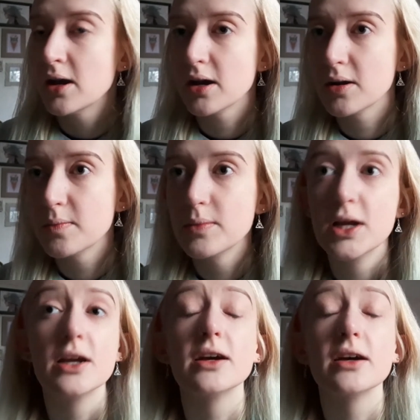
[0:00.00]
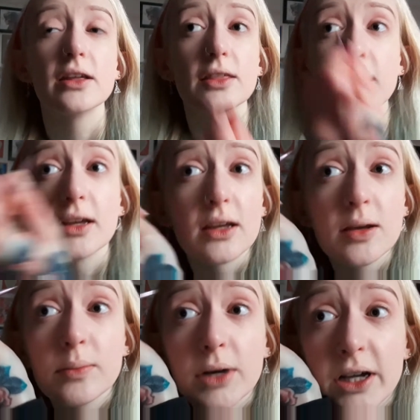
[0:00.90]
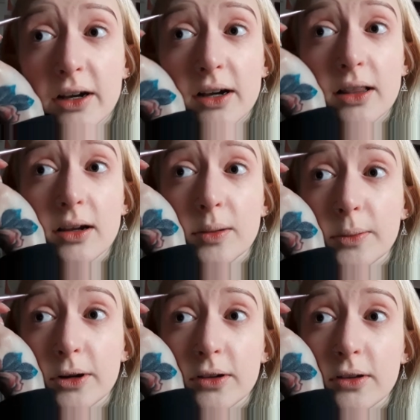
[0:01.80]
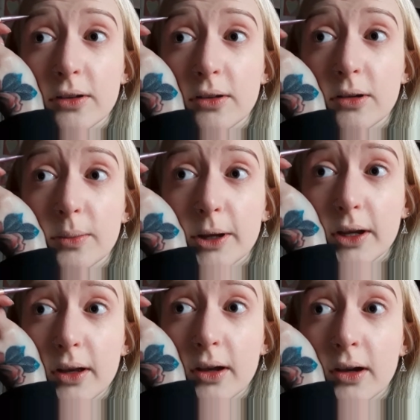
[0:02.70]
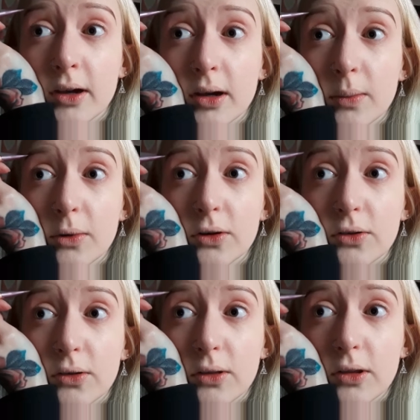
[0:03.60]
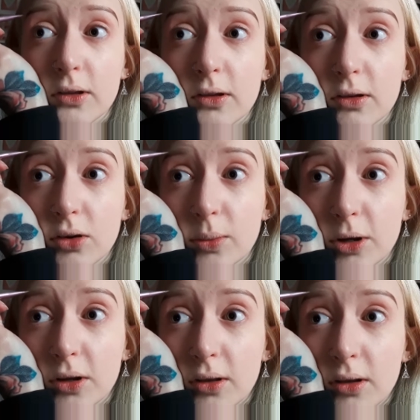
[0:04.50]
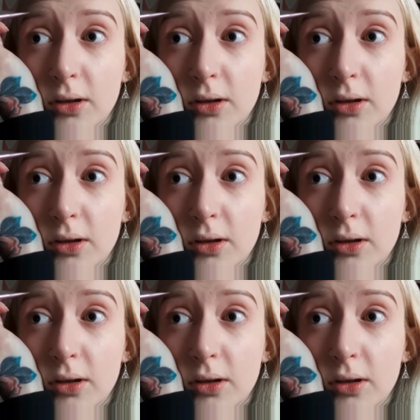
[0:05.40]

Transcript: I think my highlighter brush is too big. I watch all these YouTubers